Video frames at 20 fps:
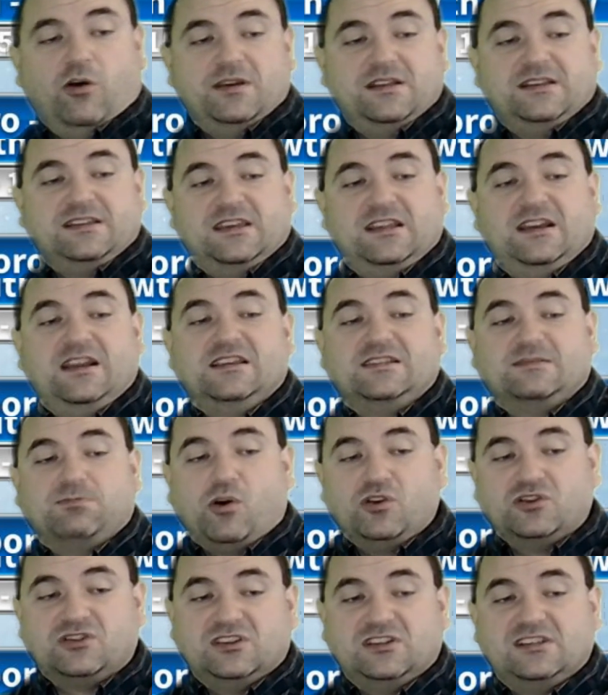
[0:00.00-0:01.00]
Wilmington
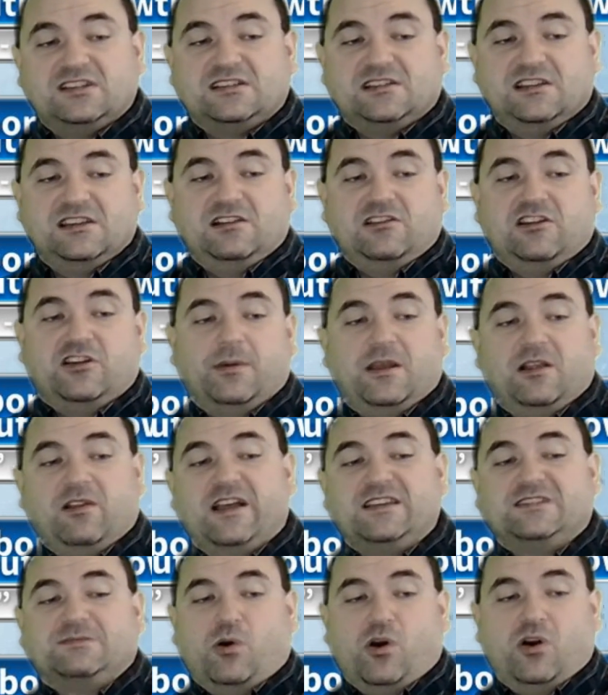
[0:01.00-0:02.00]
is mostly sleet, a little
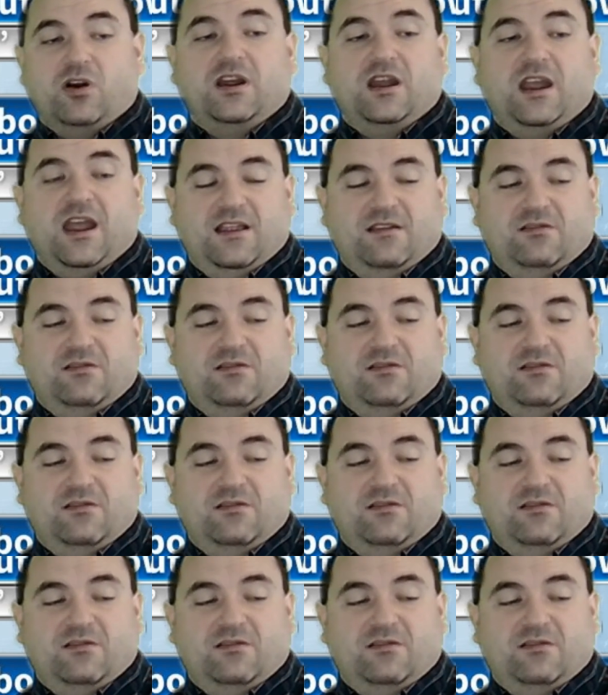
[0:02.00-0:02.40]
bit less, more,